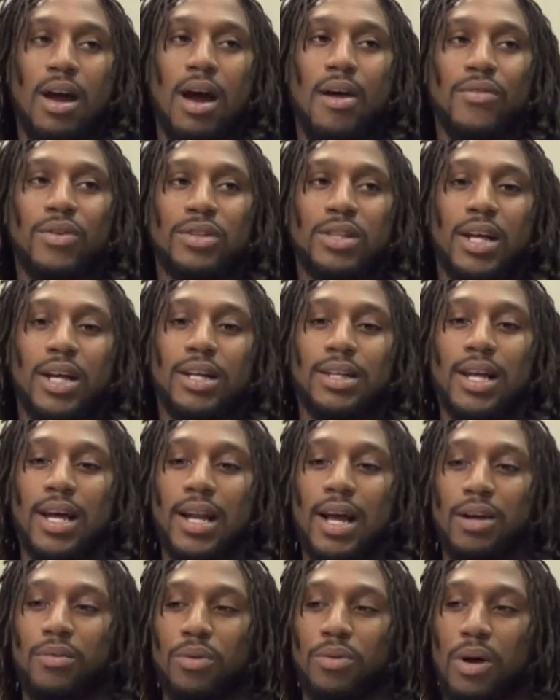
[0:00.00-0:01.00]
everything
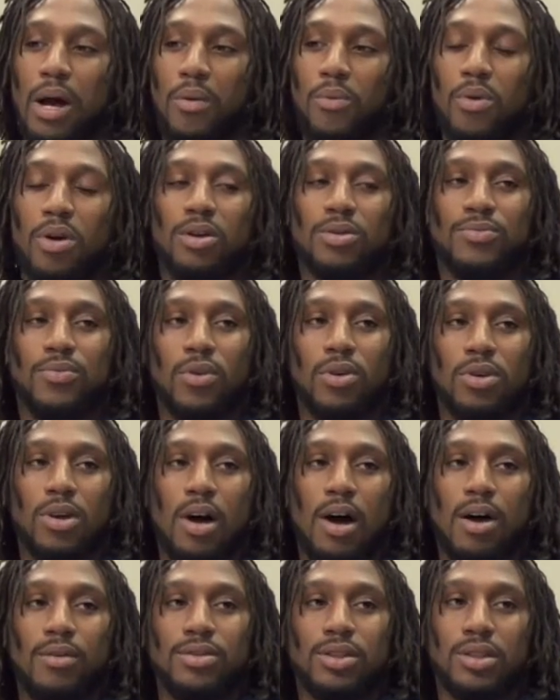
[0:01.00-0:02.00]
that I worked for in
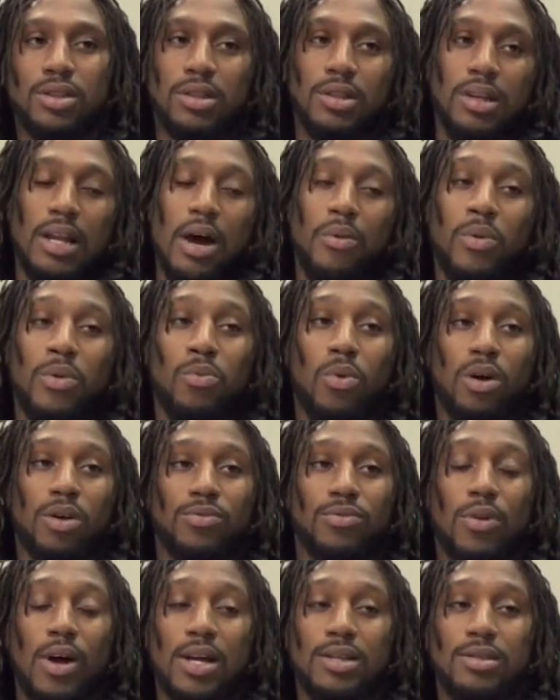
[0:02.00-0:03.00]
the offseason and that we
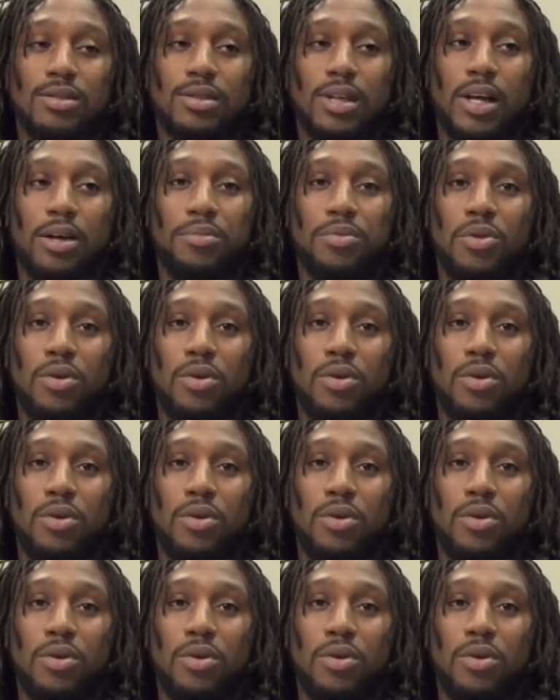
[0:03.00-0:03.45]
worked for as a team,